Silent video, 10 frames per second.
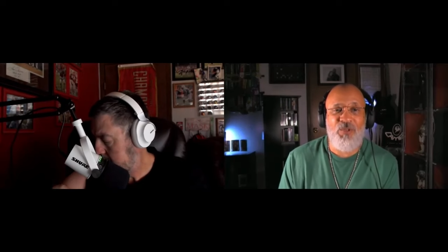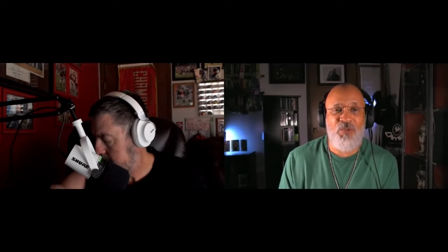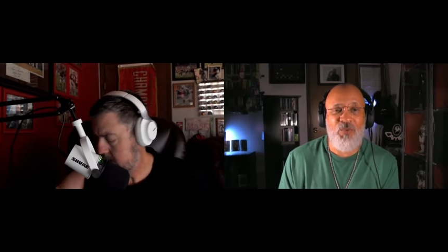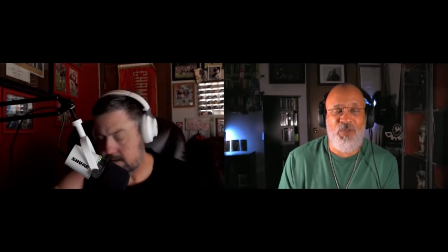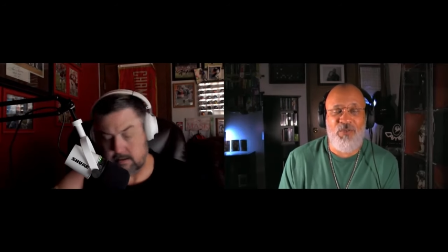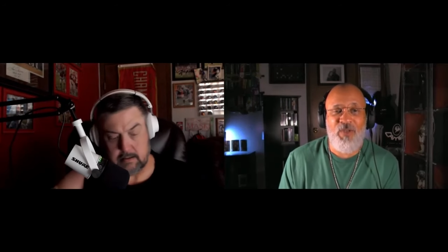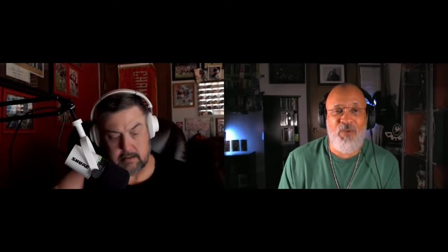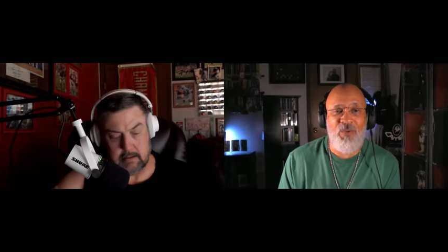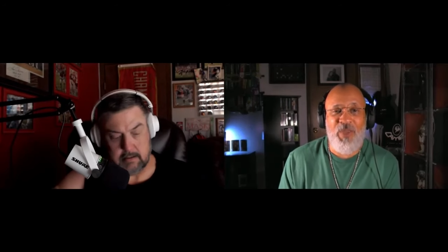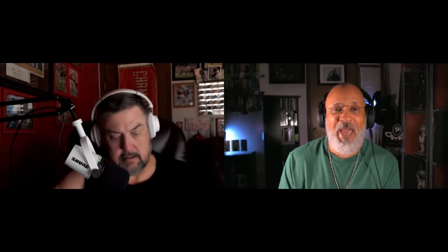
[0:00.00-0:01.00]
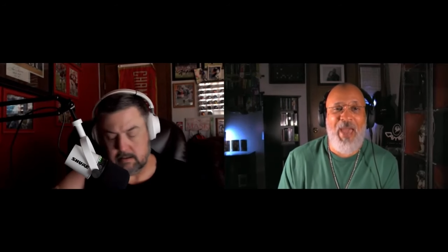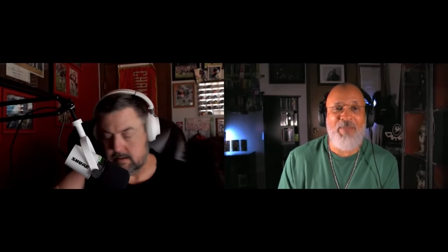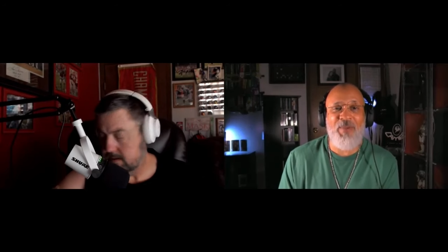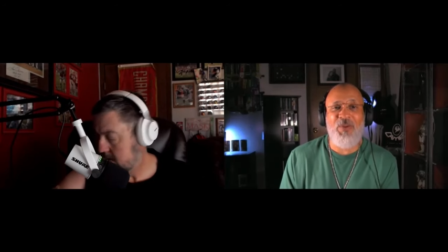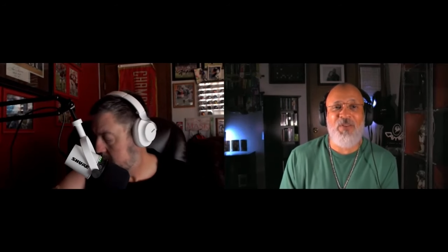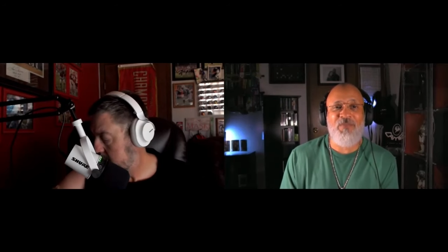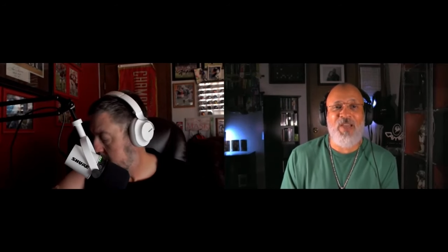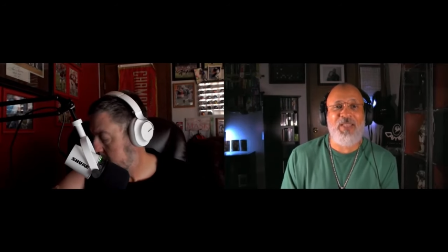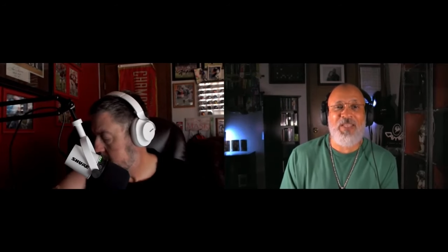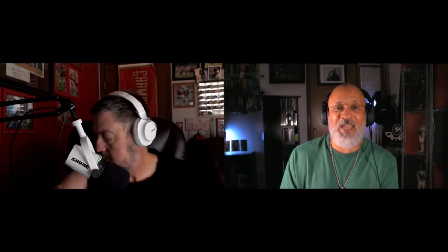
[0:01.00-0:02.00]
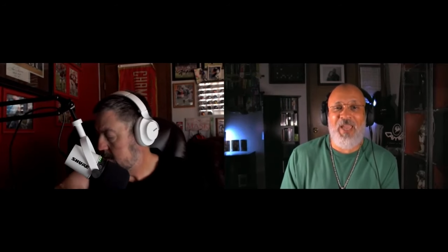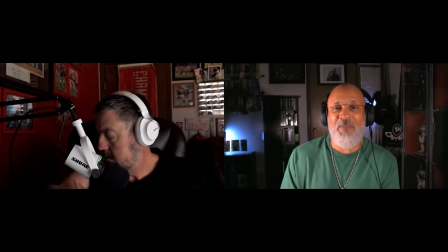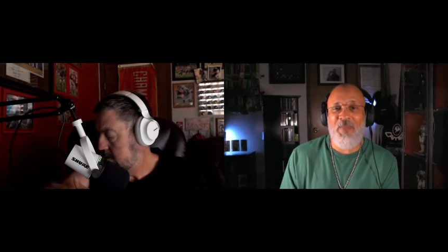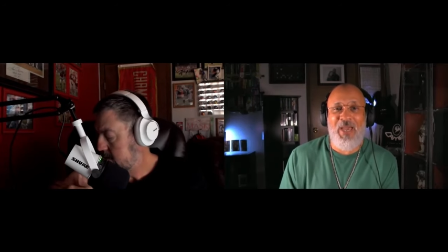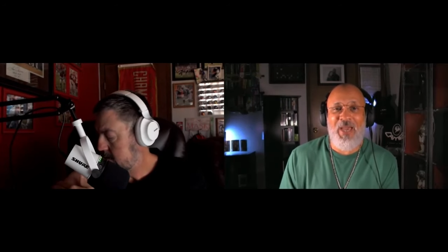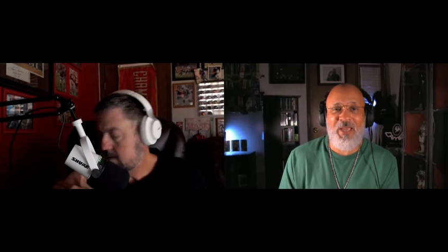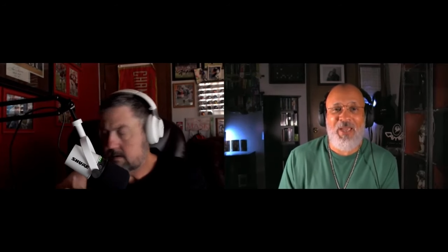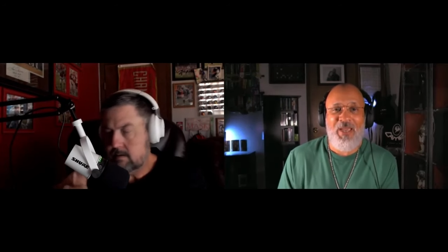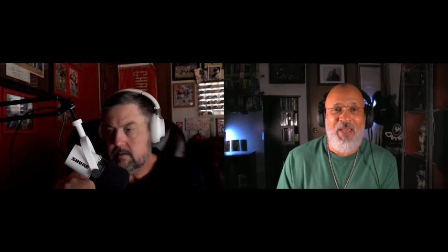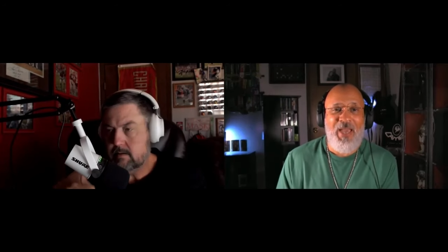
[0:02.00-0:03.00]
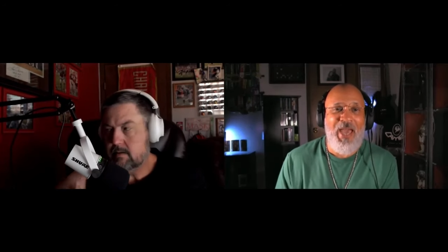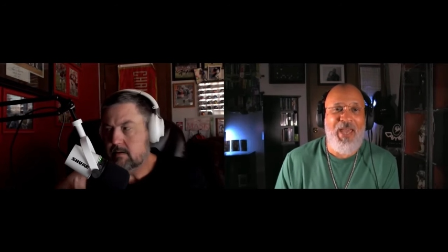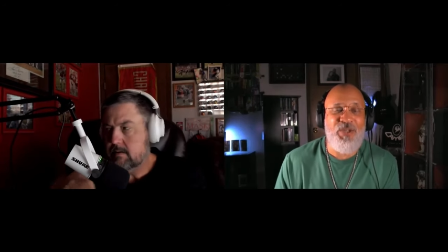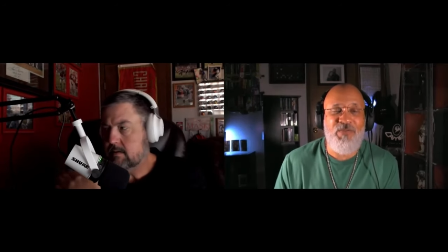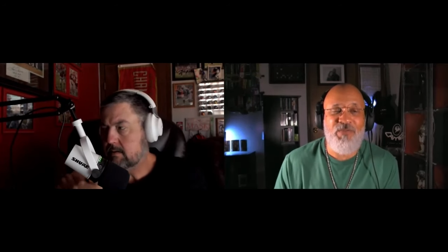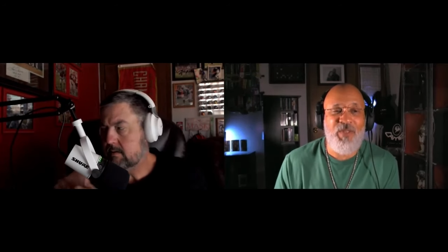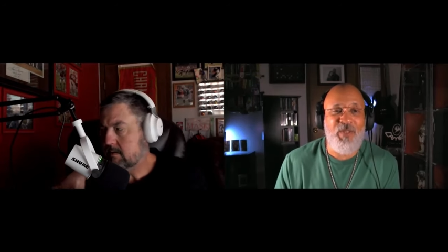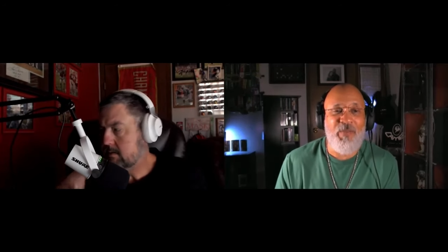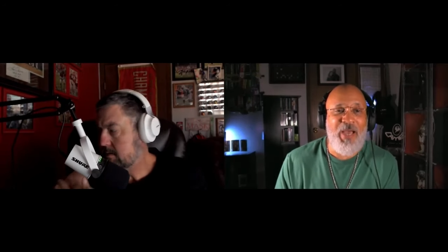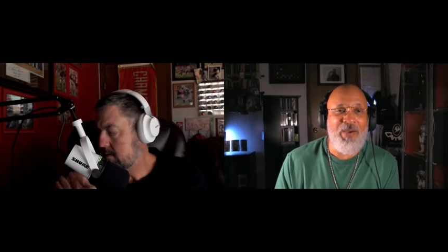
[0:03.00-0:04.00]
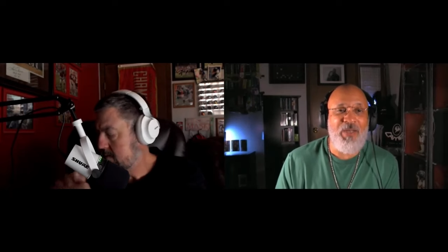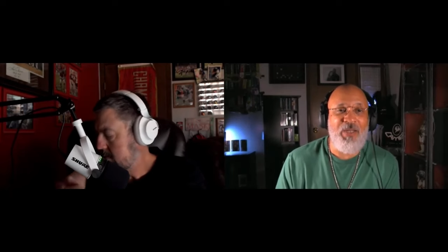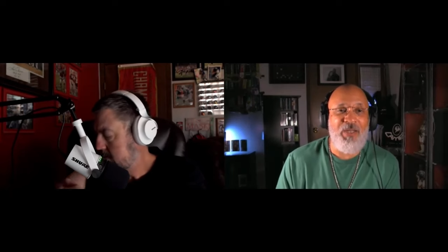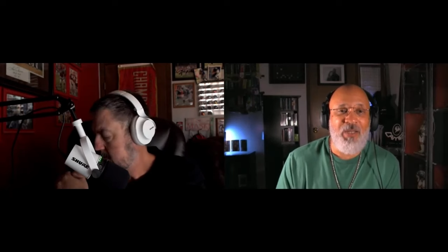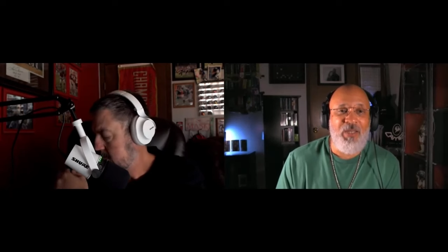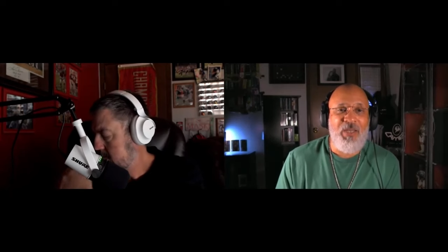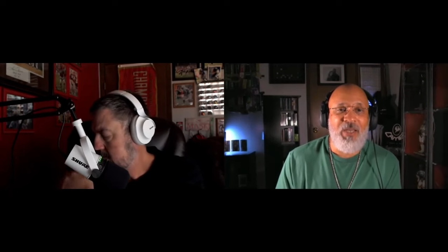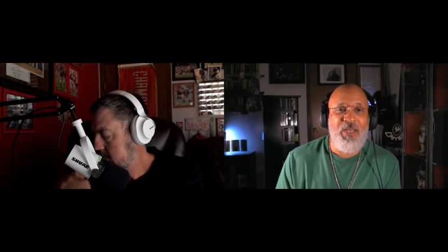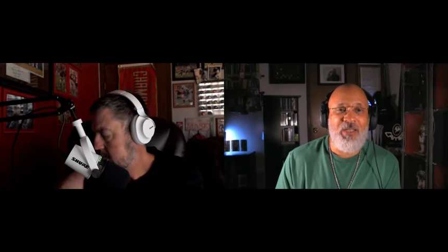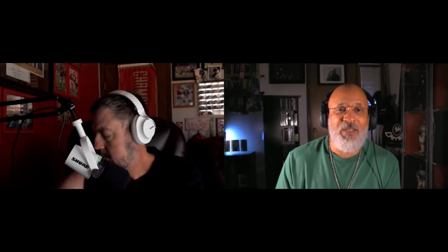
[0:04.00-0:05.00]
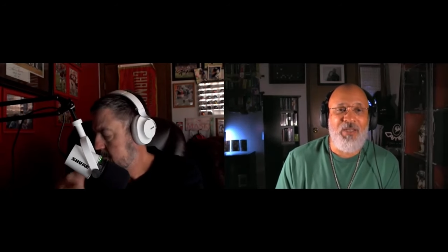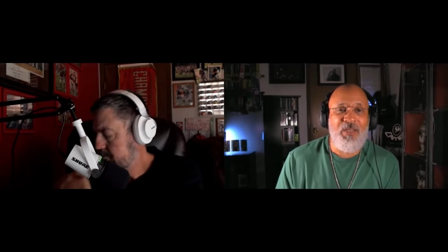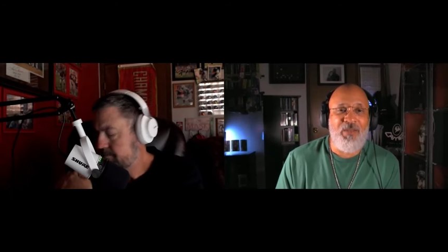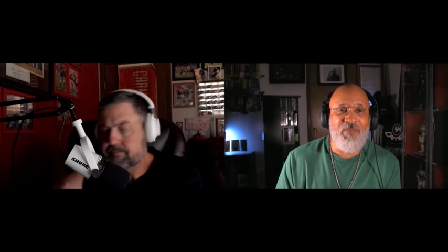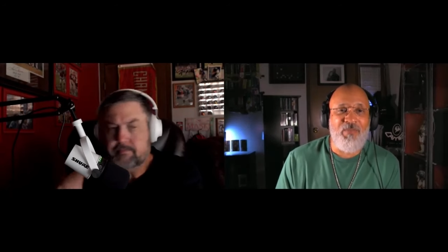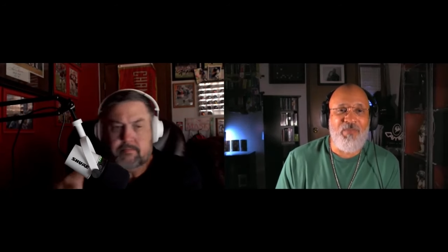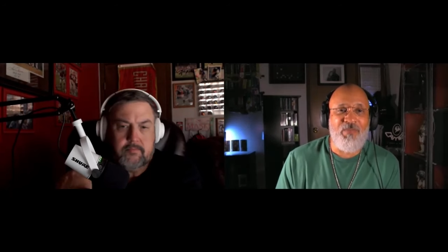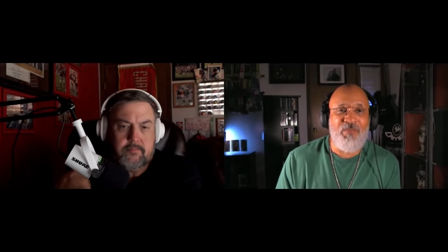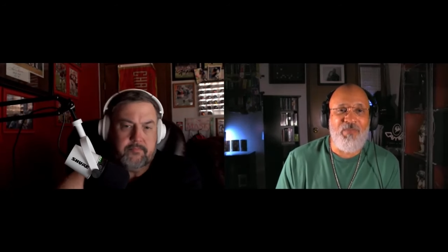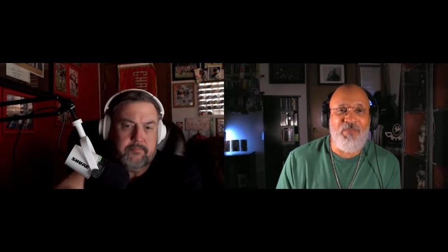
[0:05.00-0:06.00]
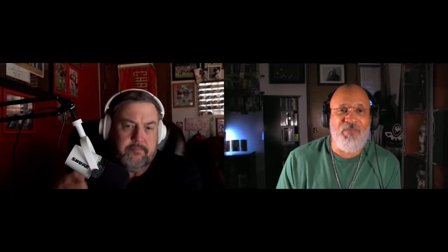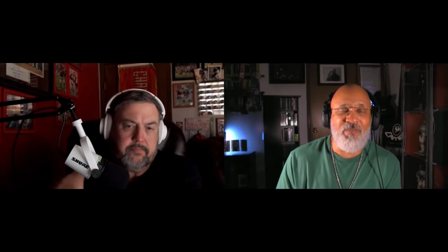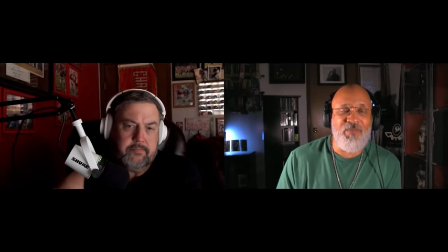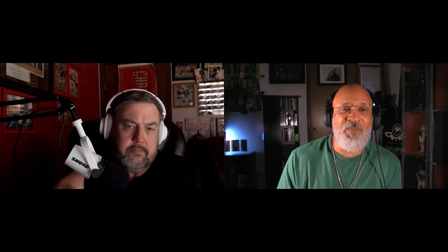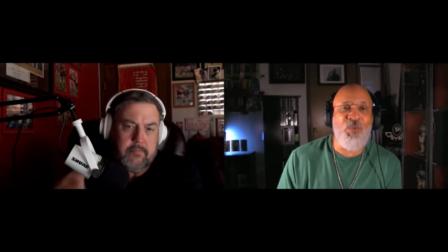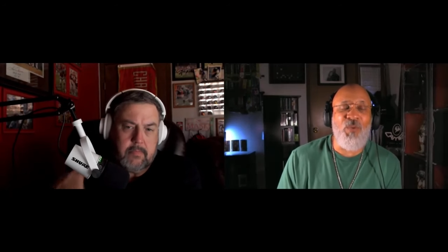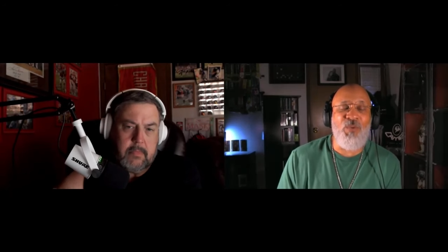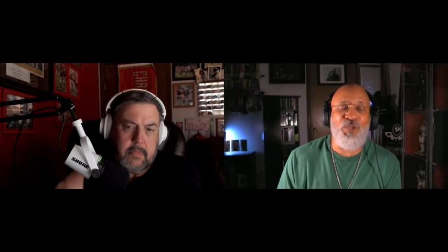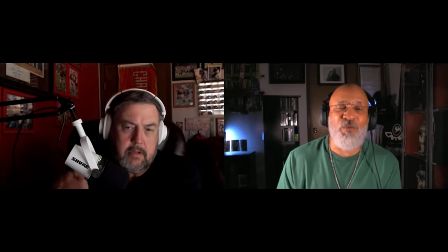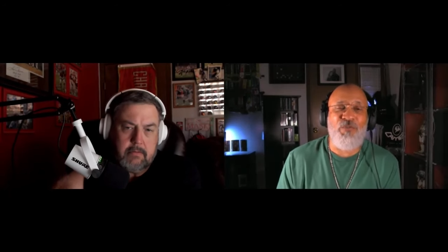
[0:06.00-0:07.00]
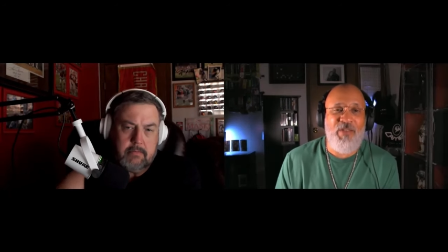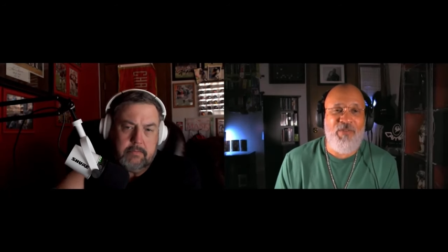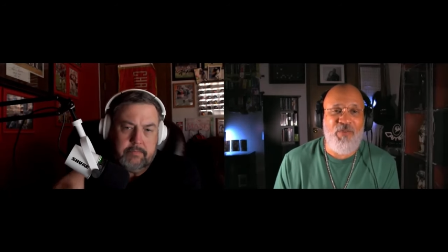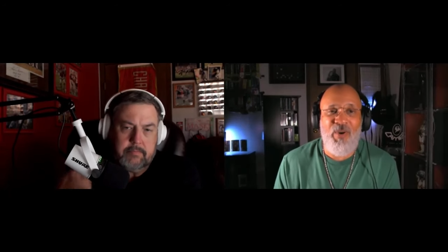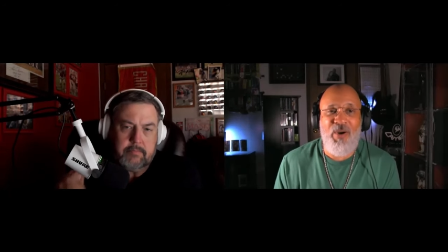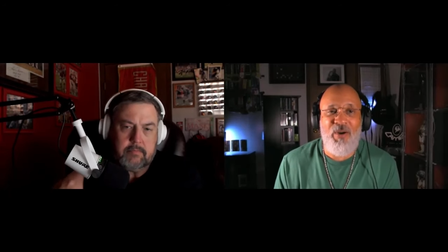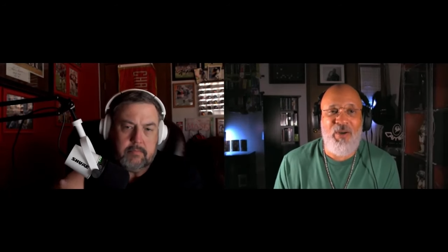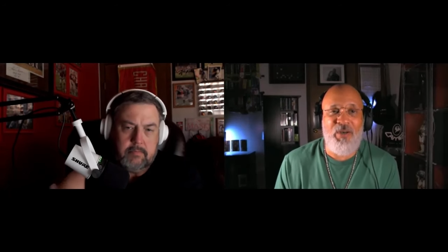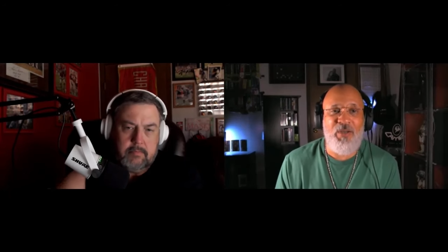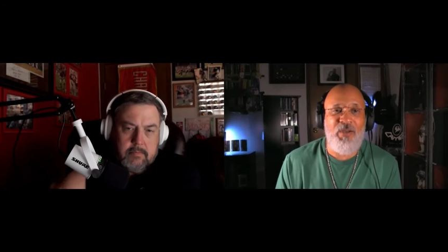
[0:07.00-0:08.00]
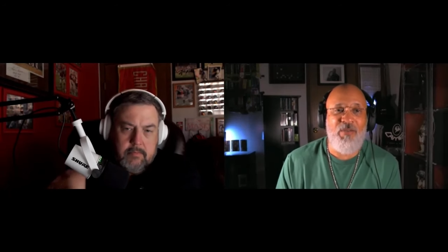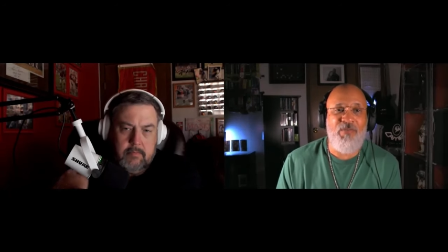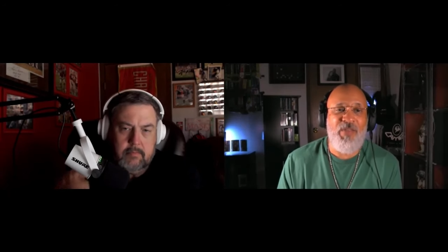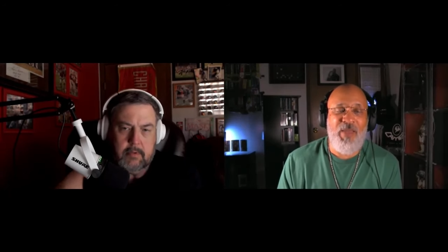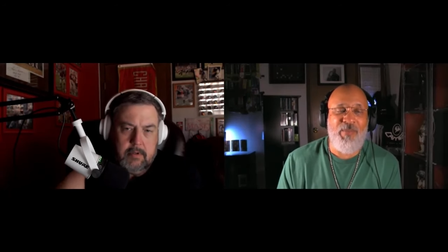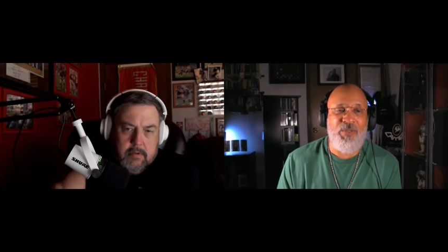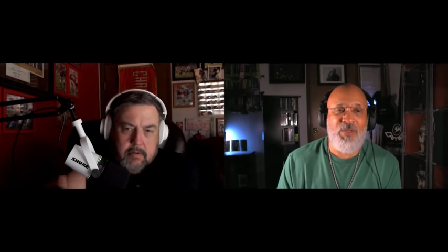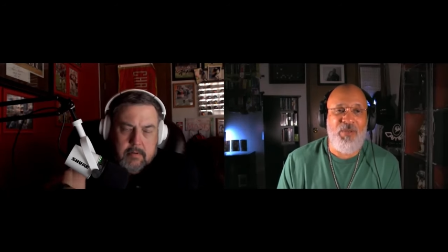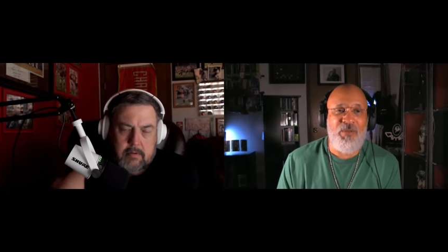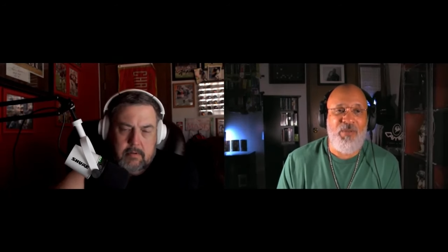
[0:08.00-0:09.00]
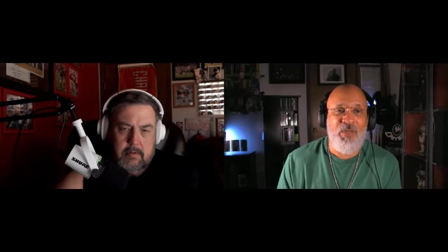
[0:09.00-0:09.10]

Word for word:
Speaker 1: Winterfell. Were you happy when it finally came back? How did you feel about it? And um what was your favorite part of the episode?